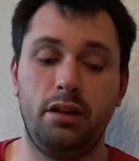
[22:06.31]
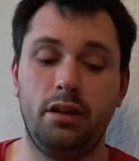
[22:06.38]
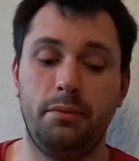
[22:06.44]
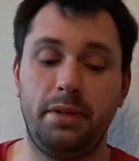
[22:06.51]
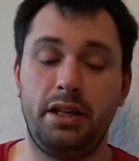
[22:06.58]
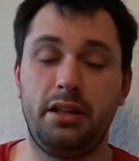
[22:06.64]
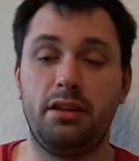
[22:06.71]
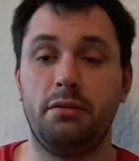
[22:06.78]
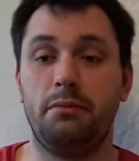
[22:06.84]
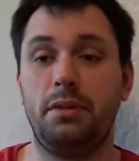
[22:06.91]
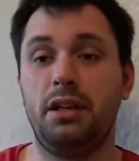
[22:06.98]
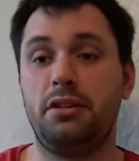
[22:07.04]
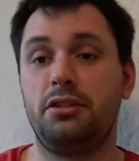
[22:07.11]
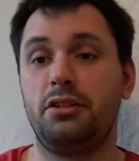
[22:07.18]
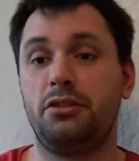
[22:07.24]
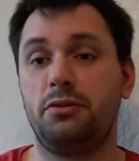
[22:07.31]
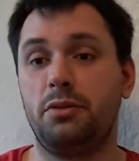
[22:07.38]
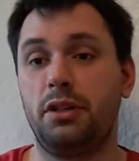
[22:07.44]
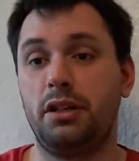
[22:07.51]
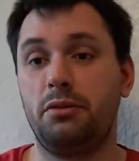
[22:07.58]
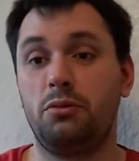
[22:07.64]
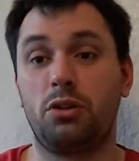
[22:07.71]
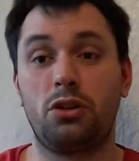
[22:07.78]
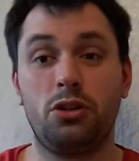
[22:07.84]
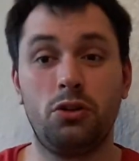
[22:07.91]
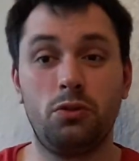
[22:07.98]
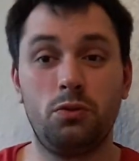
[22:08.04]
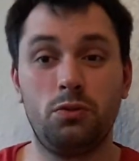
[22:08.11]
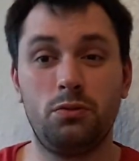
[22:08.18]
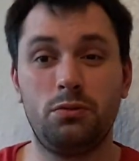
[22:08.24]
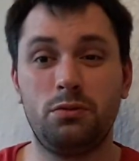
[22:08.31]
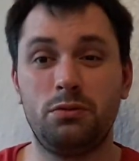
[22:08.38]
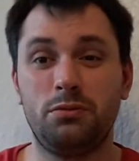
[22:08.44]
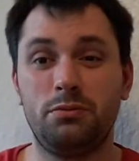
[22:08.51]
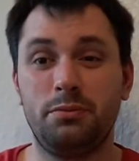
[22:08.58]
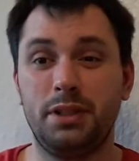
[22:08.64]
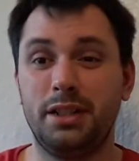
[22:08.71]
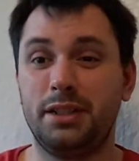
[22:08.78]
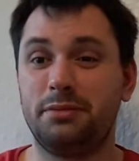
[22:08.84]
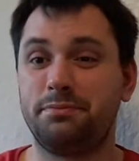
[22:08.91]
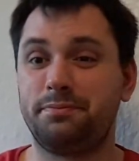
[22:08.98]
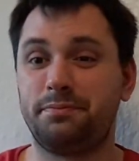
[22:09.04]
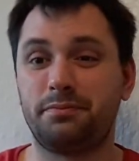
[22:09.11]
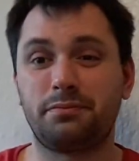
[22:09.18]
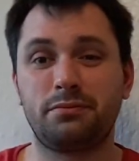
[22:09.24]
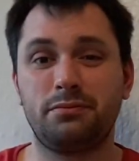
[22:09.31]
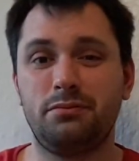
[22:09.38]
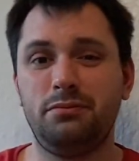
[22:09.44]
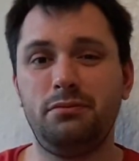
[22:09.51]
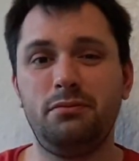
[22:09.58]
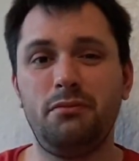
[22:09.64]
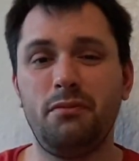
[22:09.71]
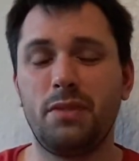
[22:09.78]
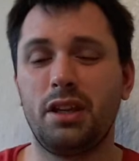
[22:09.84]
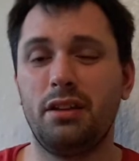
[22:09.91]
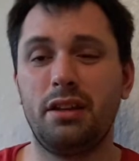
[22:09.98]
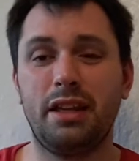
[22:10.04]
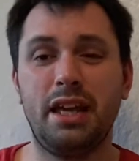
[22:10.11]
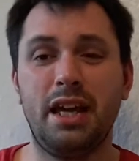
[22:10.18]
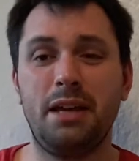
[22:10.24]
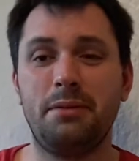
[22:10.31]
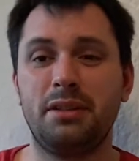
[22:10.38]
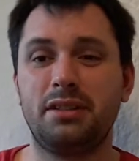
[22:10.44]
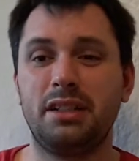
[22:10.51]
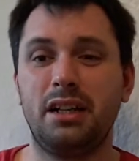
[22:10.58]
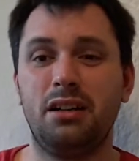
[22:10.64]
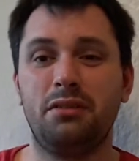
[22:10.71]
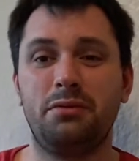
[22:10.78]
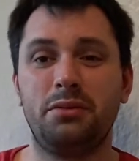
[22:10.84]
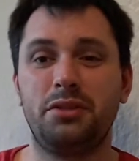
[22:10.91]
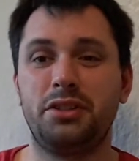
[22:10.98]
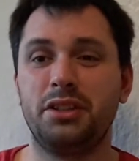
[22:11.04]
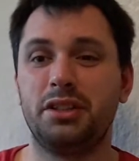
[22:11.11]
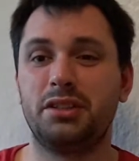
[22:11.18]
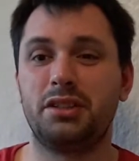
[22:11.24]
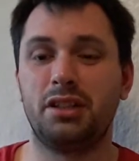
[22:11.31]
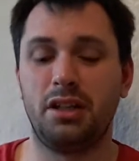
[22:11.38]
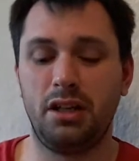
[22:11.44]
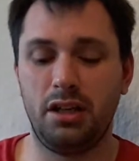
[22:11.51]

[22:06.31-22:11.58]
I mean, the miniatures are in it were cool, but the game itself was just,